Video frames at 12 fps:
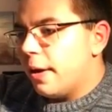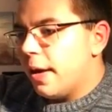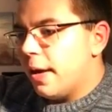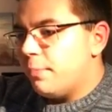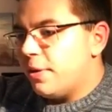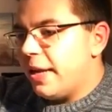
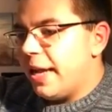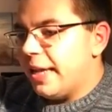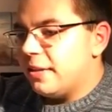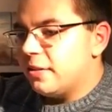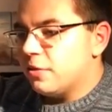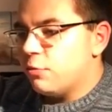but I liked
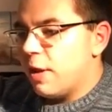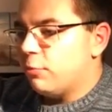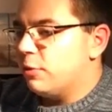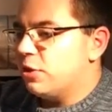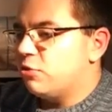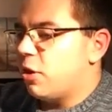it as well
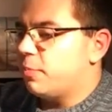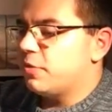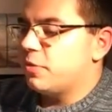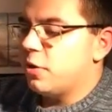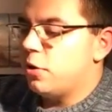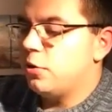when it dropped.
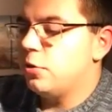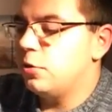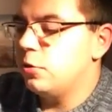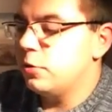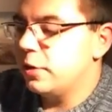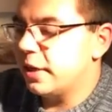So
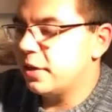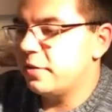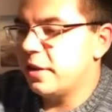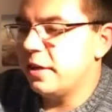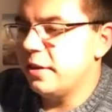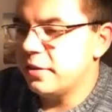I guess
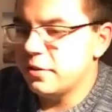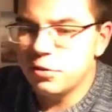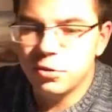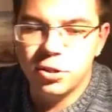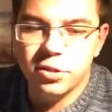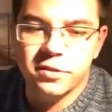I listened to
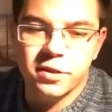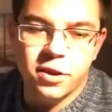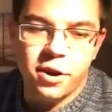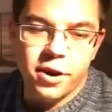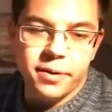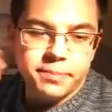it just in the car